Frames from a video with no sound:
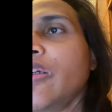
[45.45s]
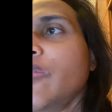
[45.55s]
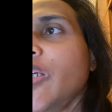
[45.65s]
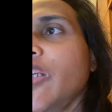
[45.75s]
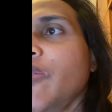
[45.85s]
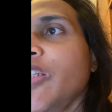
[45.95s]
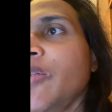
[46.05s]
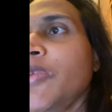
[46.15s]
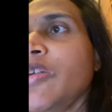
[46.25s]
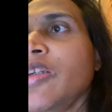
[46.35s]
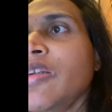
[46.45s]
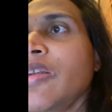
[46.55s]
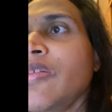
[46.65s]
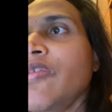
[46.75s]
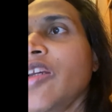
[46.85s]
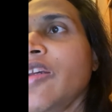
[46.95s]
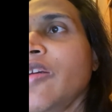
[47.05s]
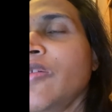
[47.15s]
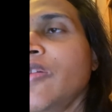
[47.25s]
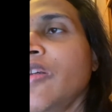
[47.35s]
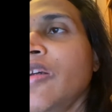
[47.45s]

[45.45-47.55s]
Man, I've been uploading lots of videos.